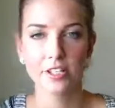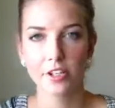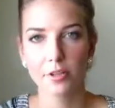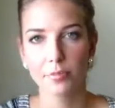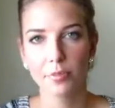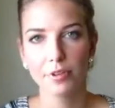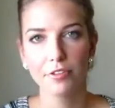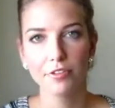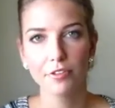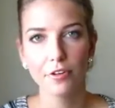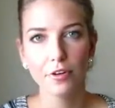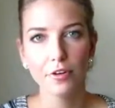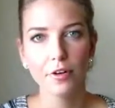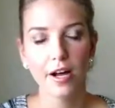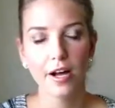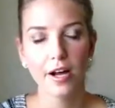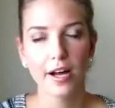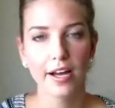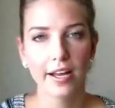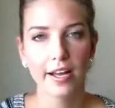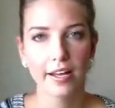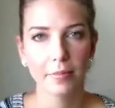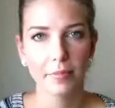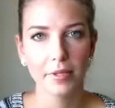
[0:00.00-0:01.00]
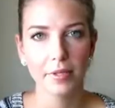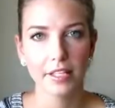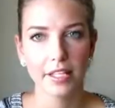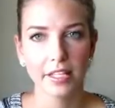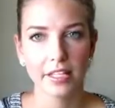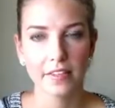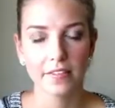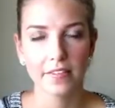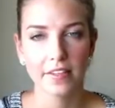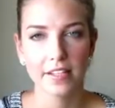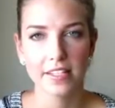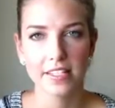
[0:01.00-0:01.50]
So before I
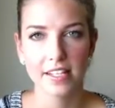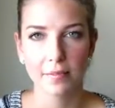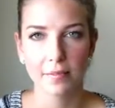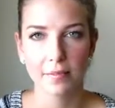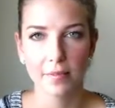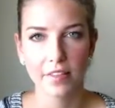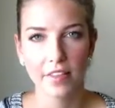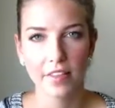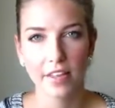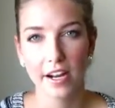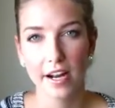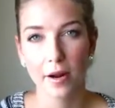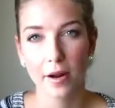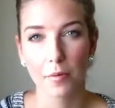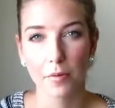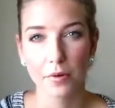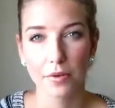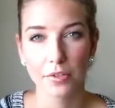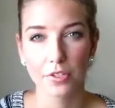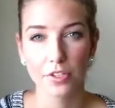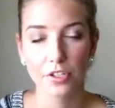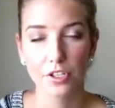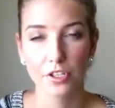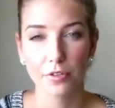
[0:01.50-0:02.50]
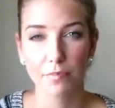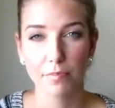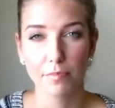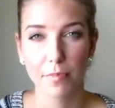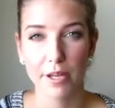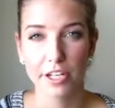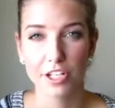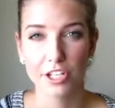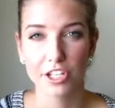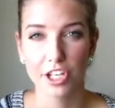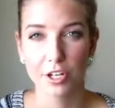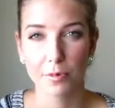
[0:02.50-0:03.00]
begin, there's something that I want to
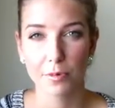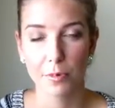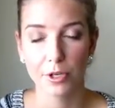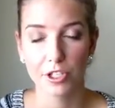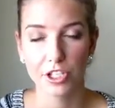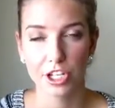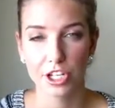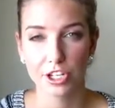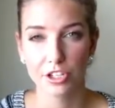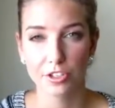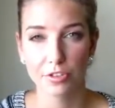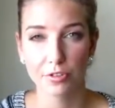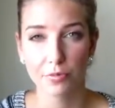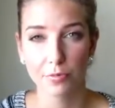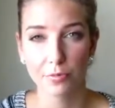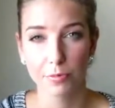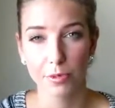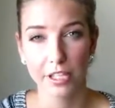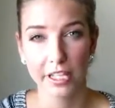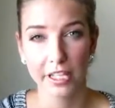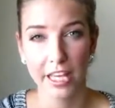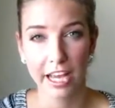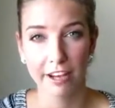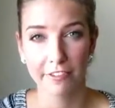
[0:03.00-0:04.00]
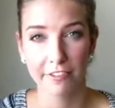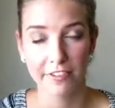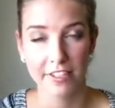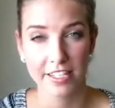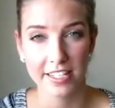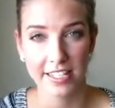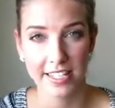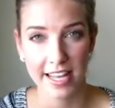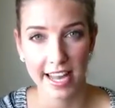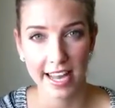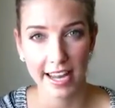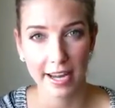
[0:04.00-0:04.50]
mention which I shouldn't really have to
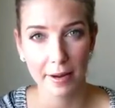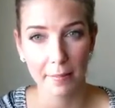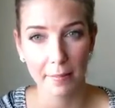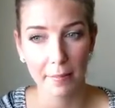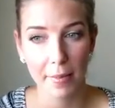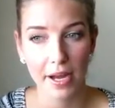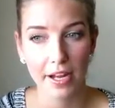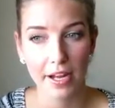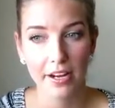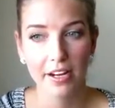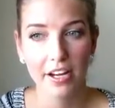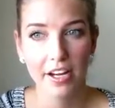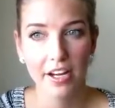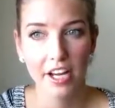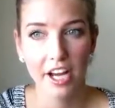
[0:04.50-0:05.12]
say, but